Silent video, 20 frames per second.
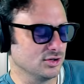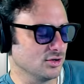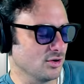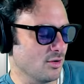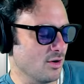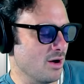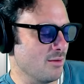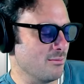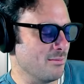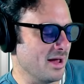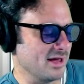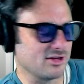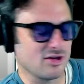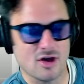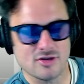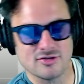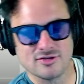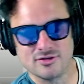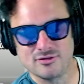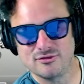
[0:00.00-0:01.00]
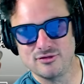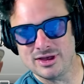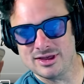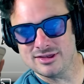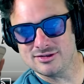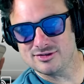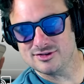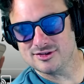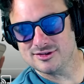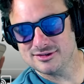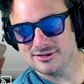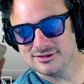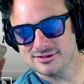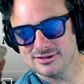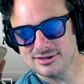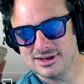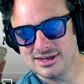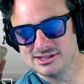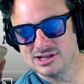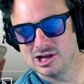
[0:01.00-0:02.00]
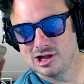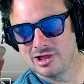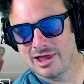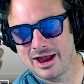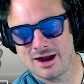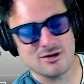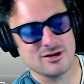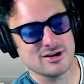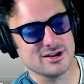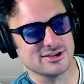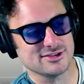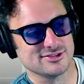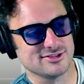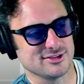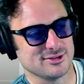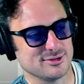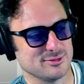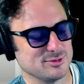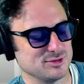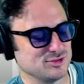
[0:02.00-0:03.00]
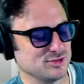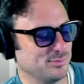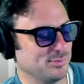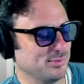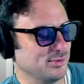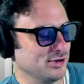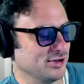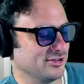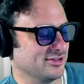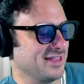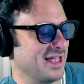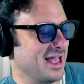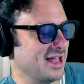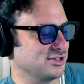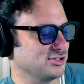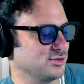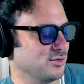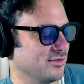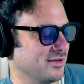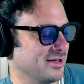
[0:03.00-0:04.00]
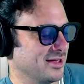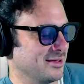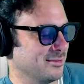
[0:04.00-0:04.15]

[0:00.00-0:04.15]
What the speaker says: You know, my cousin Vince, he's hilarious. You should put a statue of